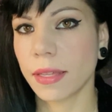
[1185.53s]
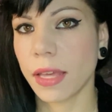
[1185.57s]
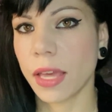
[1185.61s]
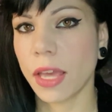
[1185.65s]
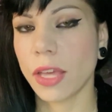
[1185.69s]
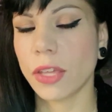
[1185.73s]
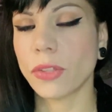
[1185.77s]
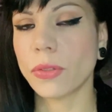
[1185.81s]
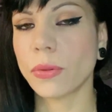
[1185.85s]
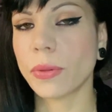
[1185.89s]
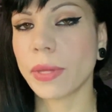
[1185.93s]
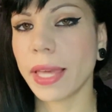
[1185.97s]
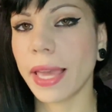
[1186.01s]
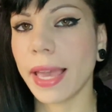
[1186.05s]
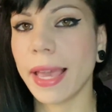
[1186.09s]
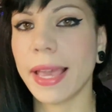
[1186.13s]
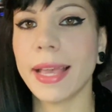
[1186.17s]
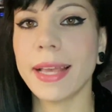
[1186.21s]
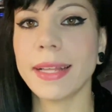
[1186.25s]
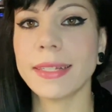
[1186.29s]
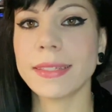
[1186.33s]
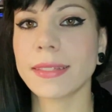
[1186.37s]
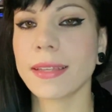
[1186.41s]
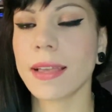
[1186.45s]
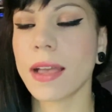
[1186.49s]
You
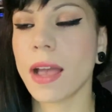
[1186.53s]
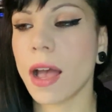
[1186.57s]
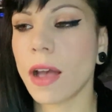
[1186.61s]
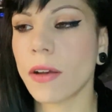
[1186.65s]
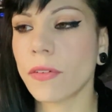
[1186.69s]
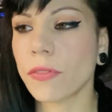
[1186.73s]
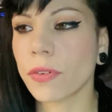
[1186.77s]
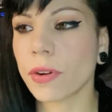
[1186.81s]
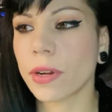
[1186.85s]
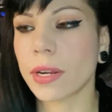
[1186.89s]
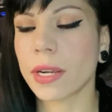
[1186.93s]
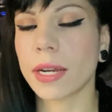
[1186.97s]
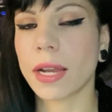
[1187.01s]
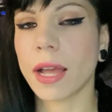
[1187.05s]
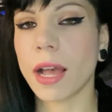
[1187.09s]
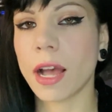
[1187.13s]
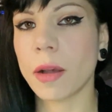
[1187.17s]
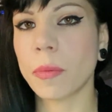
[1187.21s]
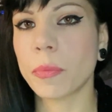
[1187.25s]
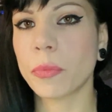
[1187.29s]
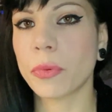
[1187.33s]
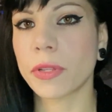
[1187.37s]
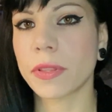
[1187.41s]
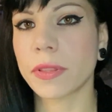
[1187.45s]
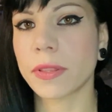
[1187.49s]
can't cover it
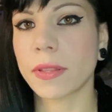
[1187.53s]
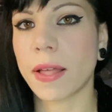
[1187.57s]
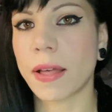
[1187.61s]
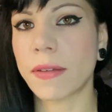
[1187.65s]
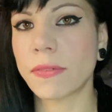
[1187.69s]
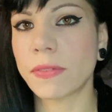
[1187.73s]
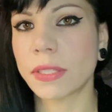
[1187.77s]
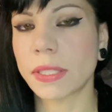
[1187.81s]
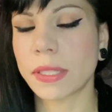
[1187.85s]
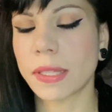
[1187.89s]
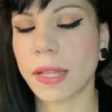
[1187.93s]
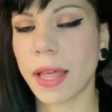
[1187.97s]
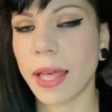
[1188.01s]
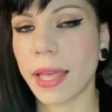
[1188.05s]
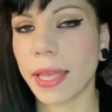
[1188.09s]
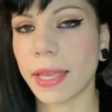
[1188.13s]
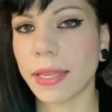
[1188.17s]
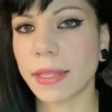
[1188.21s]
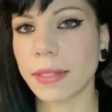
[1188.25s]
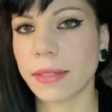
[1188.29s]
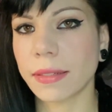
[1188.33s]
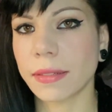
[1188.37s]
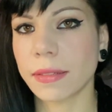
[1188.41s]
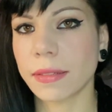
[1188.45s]
up with love and light.